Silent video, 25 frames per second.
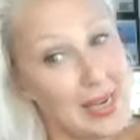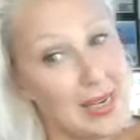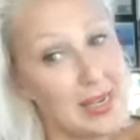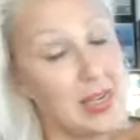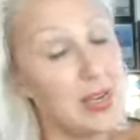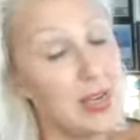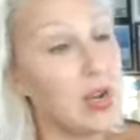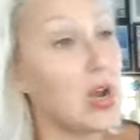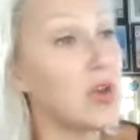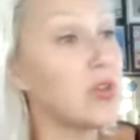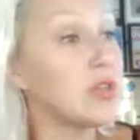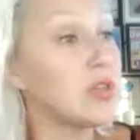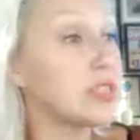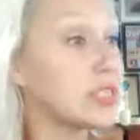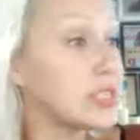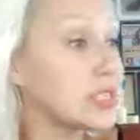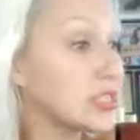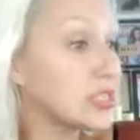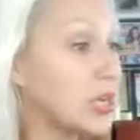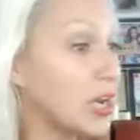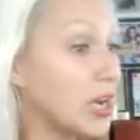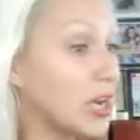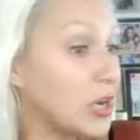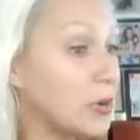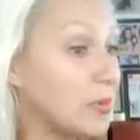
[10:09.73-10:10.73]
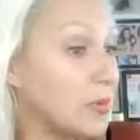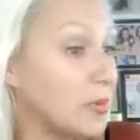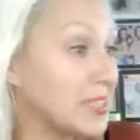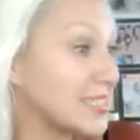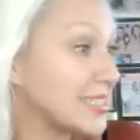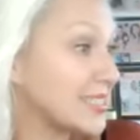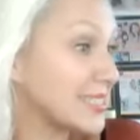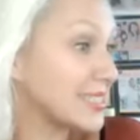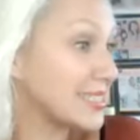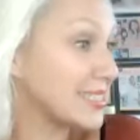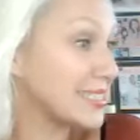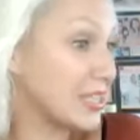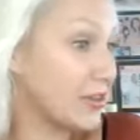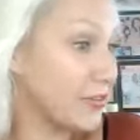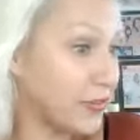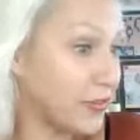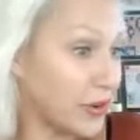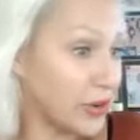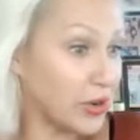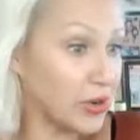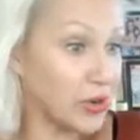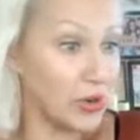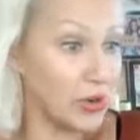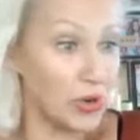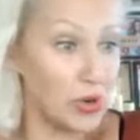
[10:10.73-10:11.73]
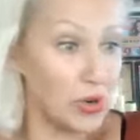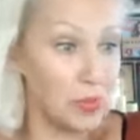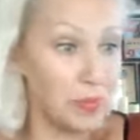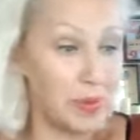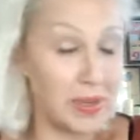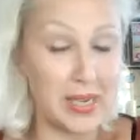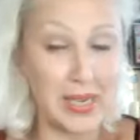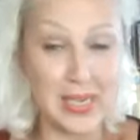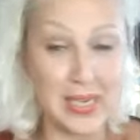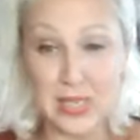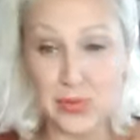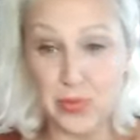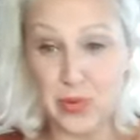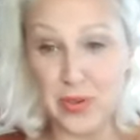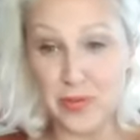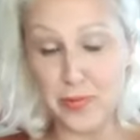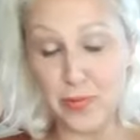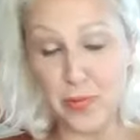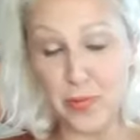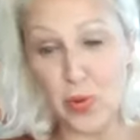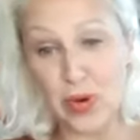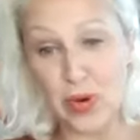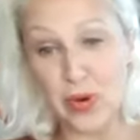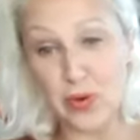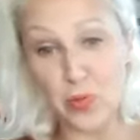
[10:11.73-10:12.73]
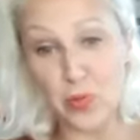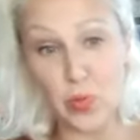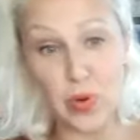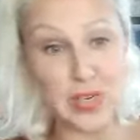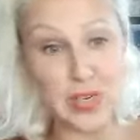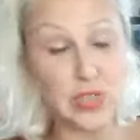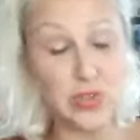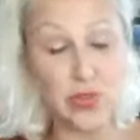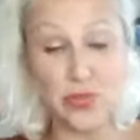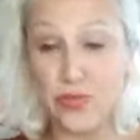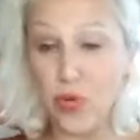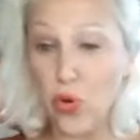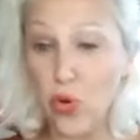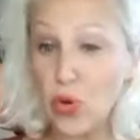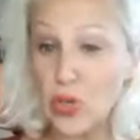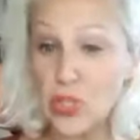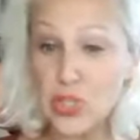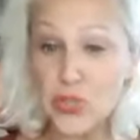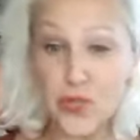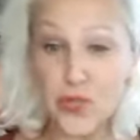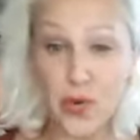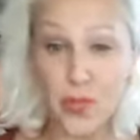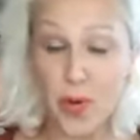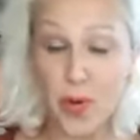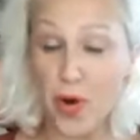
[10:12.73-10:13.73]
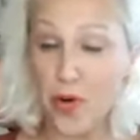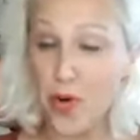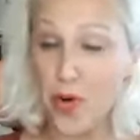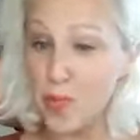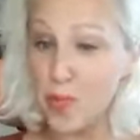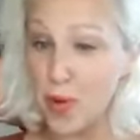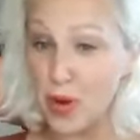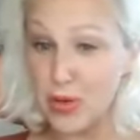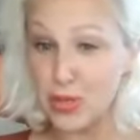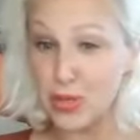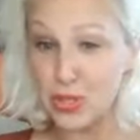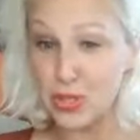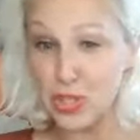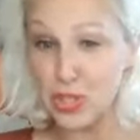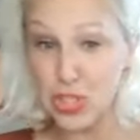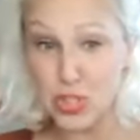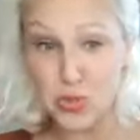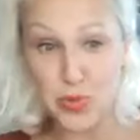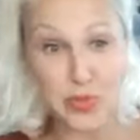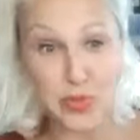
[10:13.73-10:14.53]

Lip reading: You know, discernment's difficult because we're divorced from our emotions,